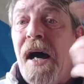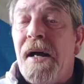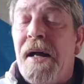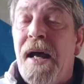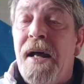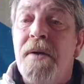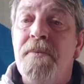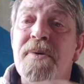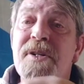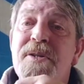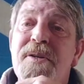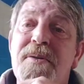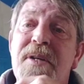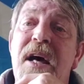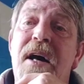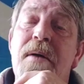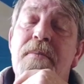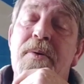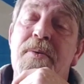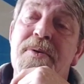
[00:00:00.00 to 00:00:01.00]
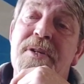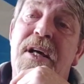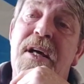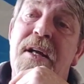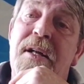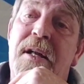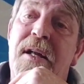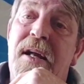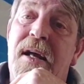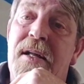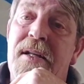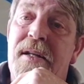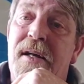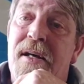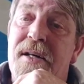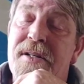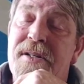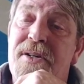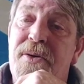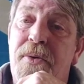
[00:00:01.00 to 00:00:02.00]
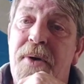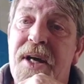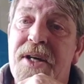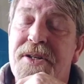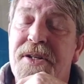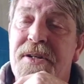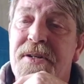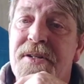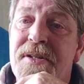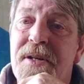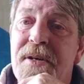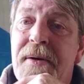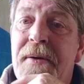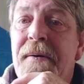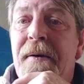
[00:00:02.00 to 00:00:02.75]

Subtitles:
then when Starmer was getting to the end of his questions,